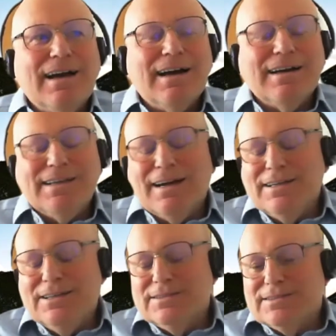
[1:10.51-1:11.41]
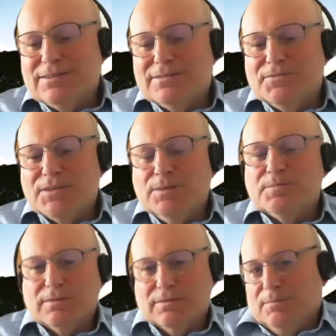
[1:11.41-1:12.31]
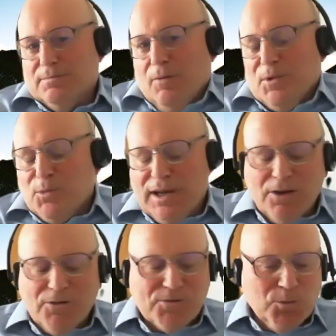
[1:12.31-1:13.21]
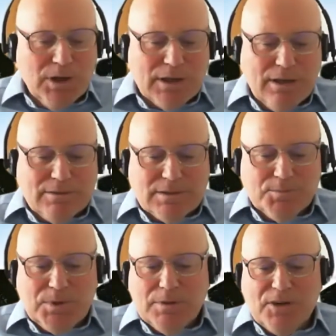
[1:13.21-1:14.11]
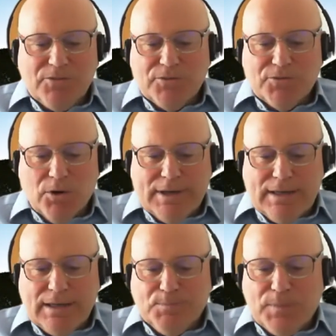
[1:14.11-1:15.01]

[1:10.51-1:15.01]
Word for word: I, I, used to sort of come, come on my way home from work, go to the pub every Friday.